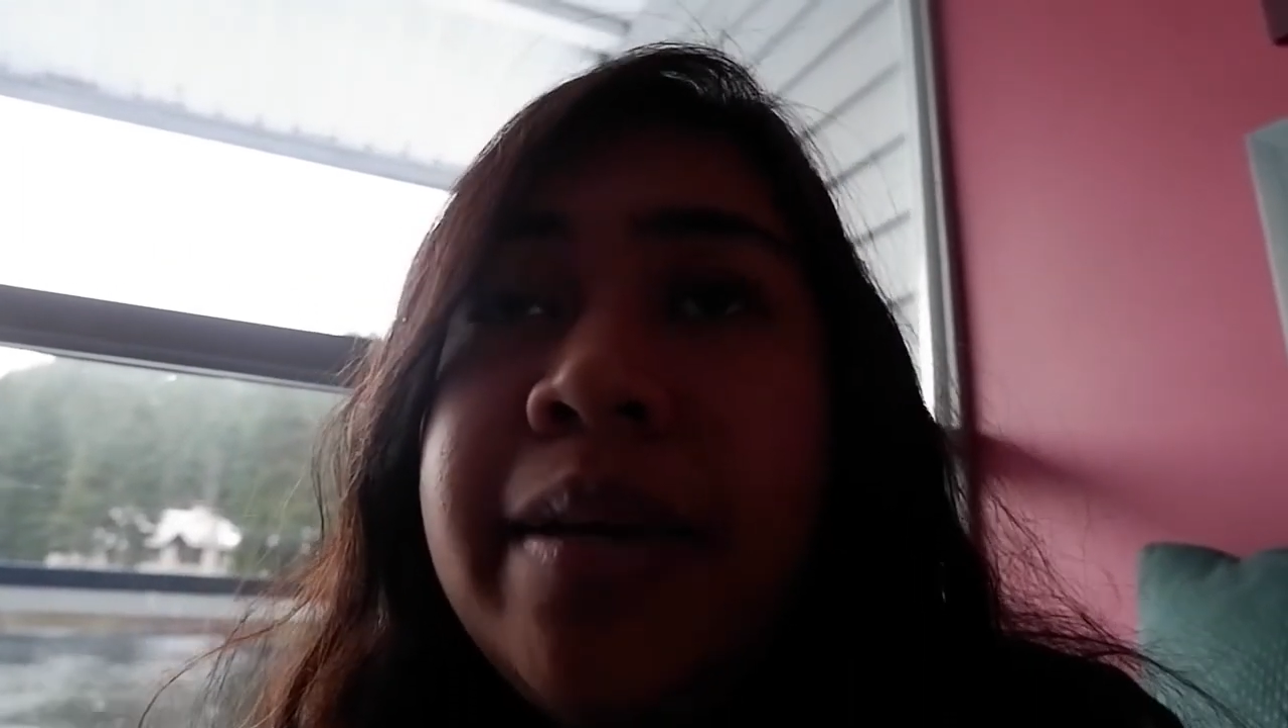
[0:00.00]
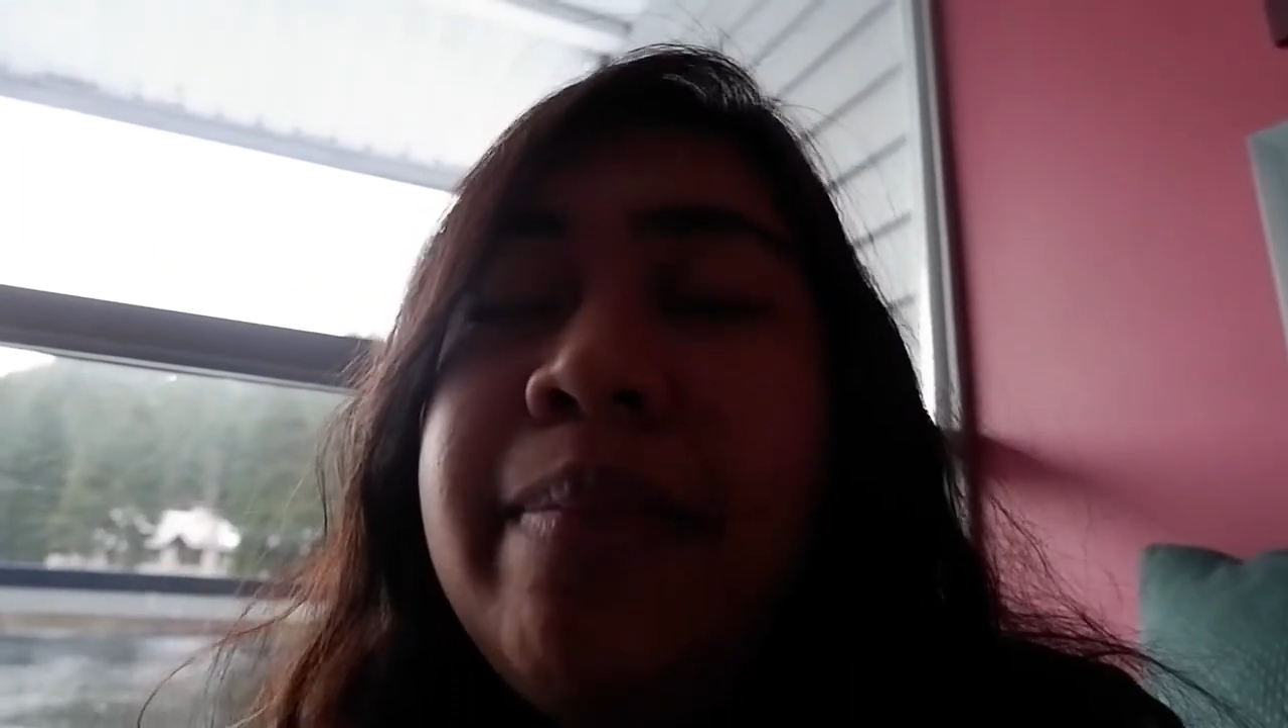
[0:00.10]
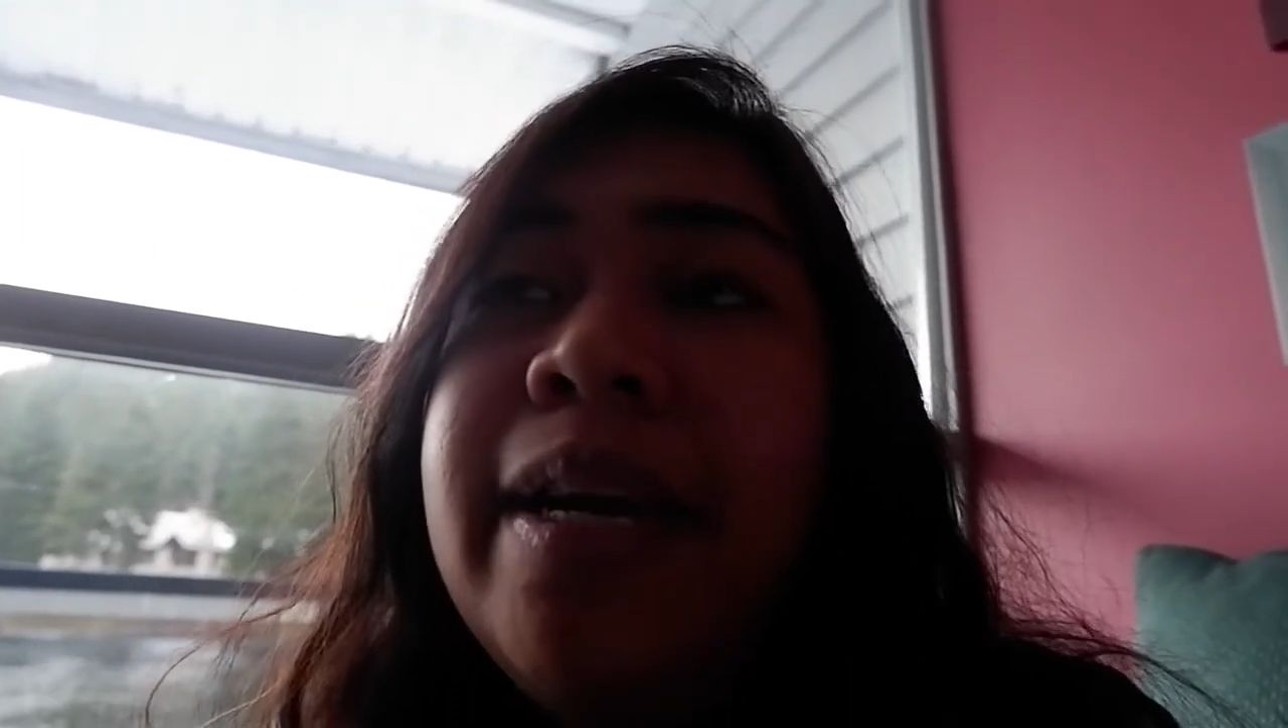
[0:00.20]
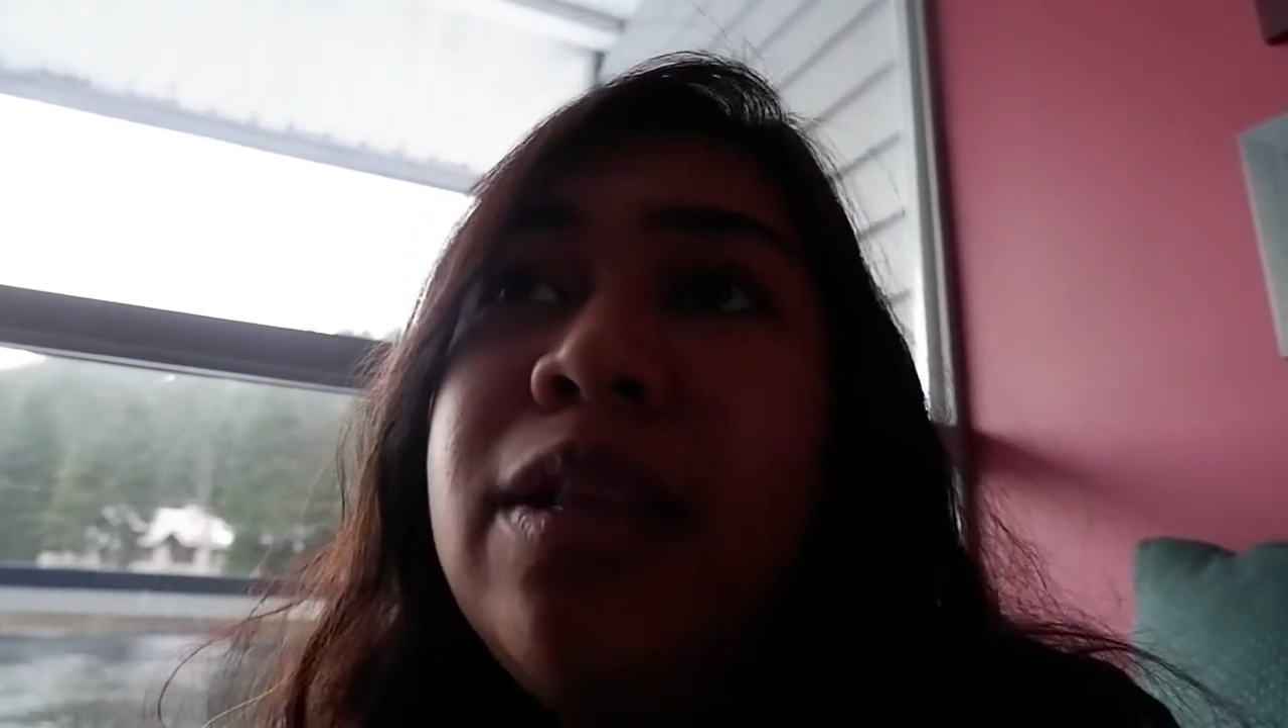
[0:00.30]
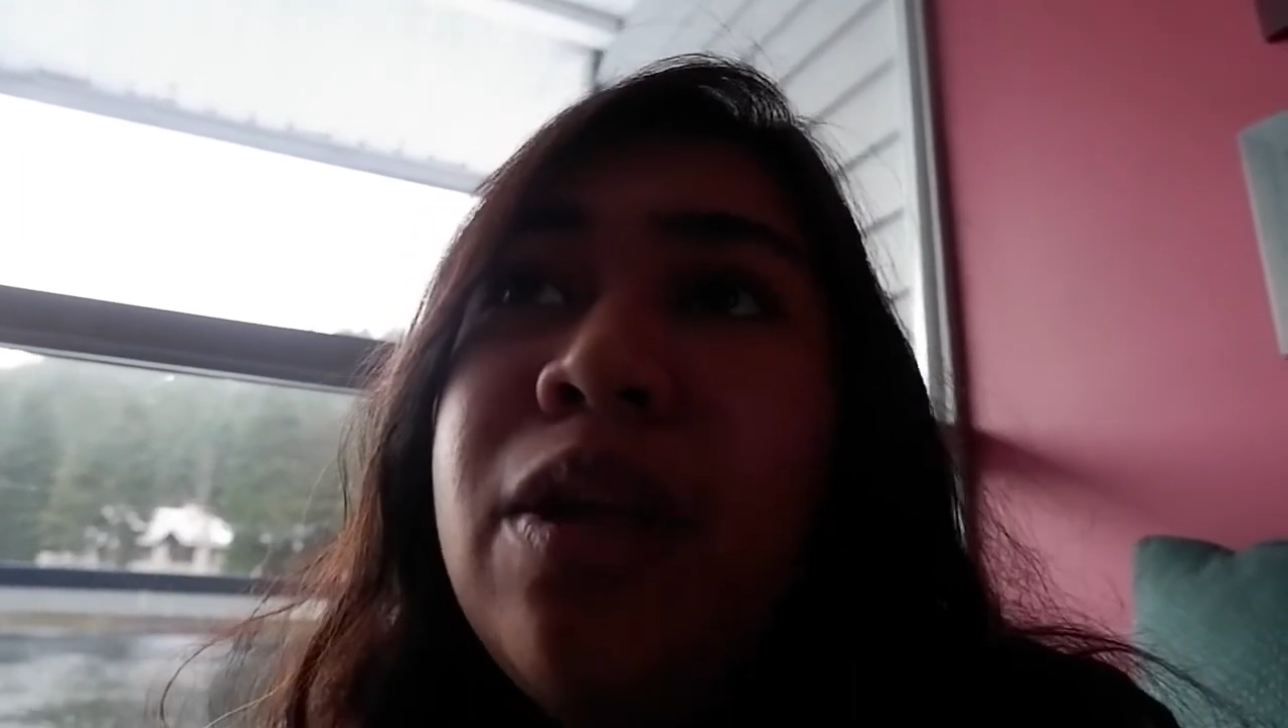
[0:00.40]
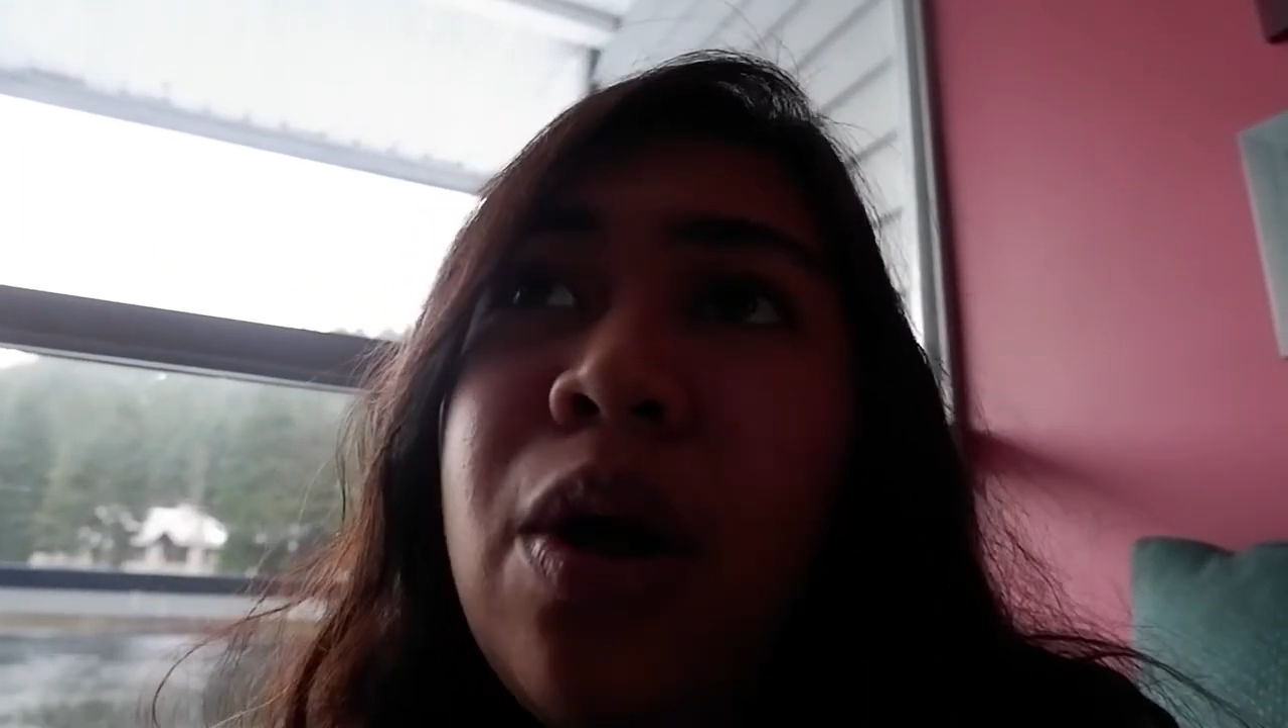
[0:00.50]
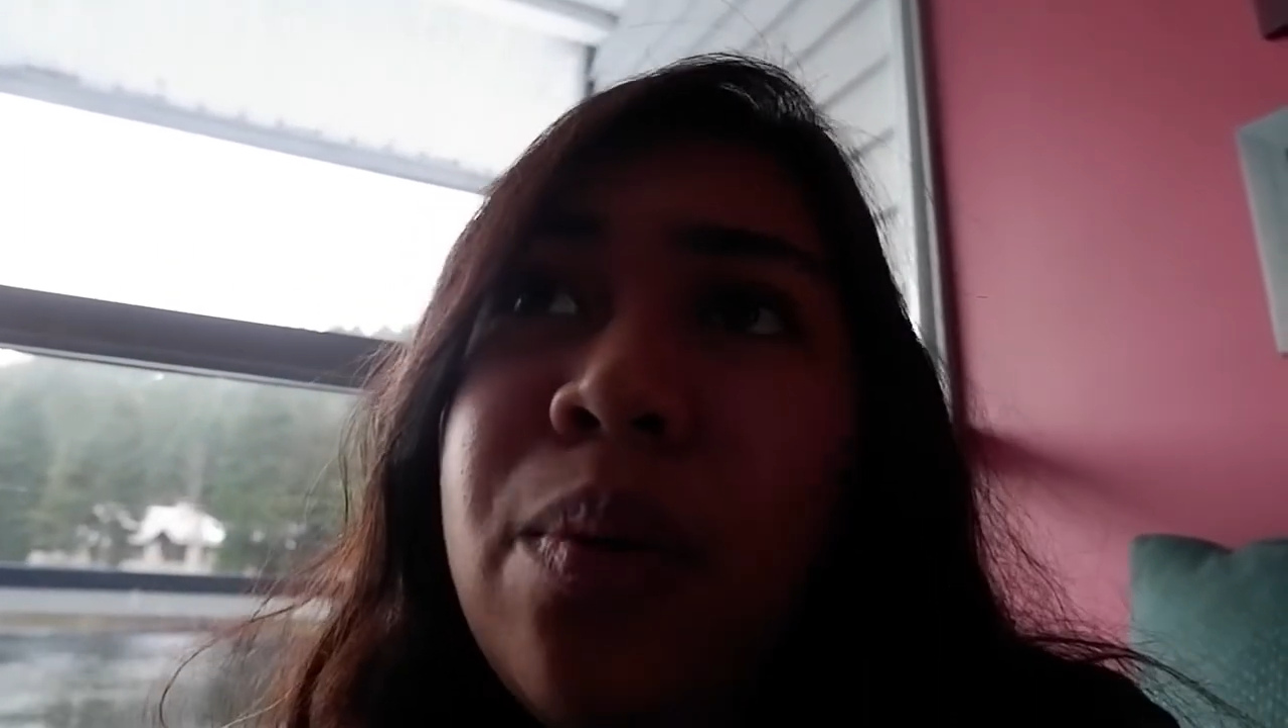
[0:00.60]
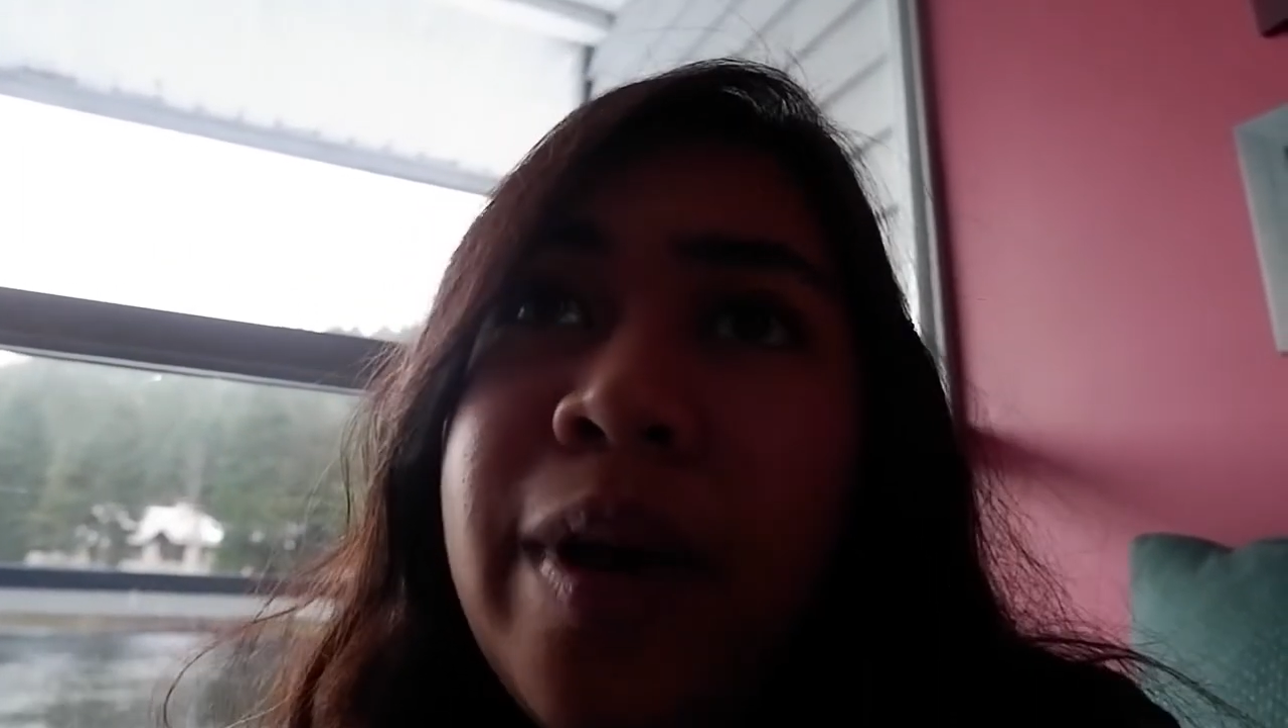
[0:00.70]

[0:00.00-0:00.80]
be a long